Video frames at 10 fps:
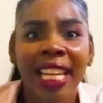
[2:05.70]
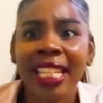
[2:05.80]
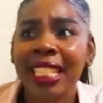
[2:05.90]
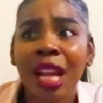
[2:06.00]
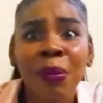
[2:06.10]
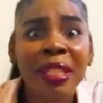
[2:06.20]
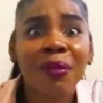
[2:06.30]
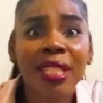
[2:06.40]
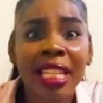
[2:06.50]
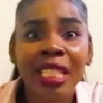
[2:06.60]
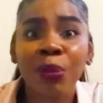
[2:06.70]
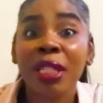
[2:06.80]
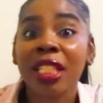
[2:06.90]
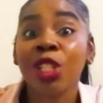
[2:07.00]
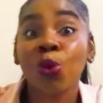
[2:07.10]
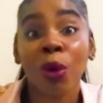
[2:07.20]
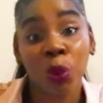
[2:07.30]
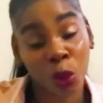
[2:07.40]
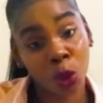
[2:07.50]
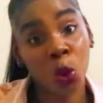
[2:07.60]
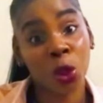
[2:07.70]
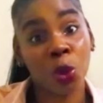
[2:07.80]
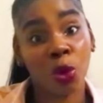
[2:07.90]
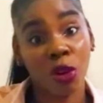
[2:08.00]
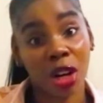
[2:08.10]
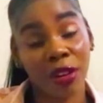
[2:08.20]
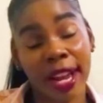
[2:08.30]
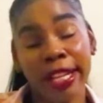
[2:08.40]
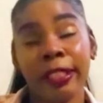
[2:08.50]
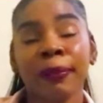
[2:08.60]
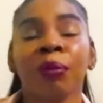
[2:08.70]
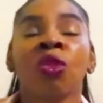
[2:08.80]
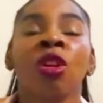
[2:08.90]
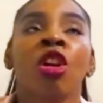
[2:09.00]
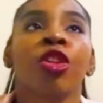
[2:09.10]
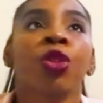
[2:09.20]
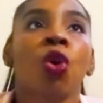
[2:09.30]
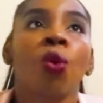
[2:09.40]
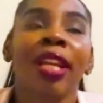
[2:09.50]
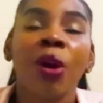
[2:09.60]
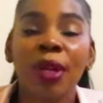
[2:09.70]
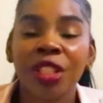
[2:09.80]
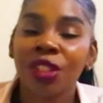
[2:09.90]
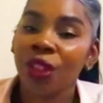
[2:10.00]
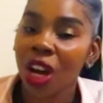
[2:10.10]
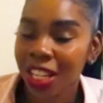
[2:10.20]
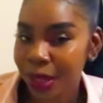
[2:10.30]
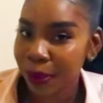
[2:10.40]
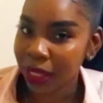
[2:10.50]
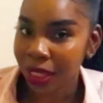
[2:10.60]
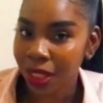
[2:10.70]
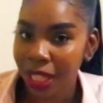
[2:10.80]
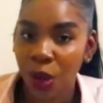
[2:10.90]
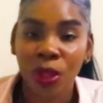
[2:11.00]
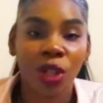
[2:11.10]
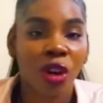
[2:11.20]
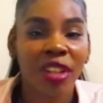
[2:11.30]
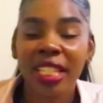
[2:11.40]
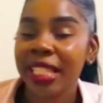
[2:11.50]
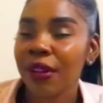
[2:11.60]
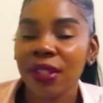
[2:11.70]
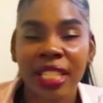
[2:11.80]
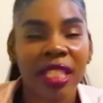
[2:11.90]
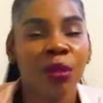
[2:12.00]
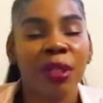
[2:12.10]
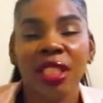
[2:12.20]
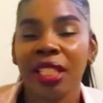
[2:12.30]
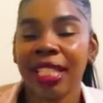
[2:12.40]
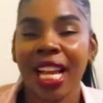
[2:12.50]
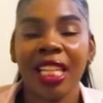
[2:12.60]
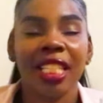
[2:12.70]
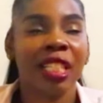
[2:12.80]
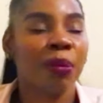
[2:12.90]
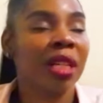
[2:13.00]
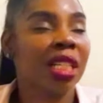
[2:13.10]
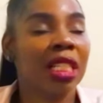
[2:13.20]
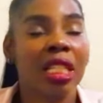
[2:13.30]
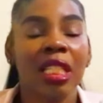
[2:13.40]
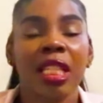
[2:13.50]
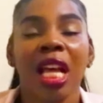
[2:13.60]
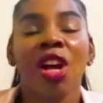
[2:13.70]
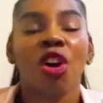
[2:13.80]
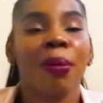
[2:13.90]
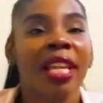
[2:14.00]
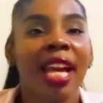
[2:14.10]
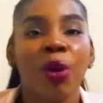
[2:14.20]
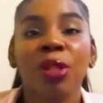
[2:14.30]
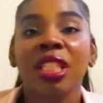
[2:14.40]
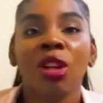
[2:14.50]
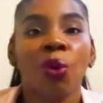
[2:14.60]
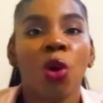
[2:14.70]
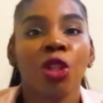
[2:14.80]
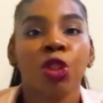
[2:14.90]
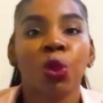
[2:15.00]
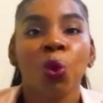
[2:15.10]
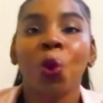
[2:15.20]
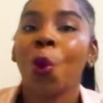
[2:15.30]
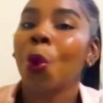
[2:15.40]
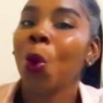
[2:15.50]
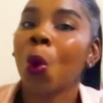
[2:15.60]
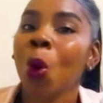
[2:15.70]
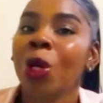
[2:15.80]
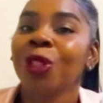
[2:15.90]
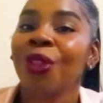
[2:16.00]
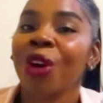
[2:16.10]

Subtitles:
the baby is actually a visitor. He or she is not a dependent as it, so you guys within that 6 weeks after birth would have to